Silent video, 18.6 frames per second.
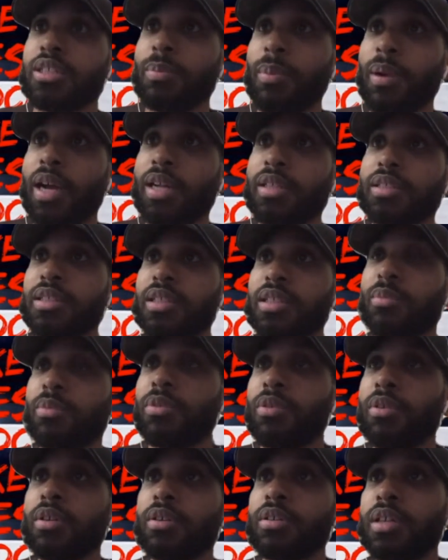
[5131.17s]
spots
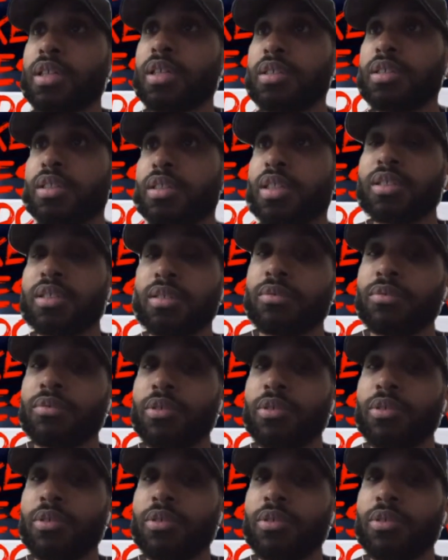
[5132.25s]
anymore because it doesn't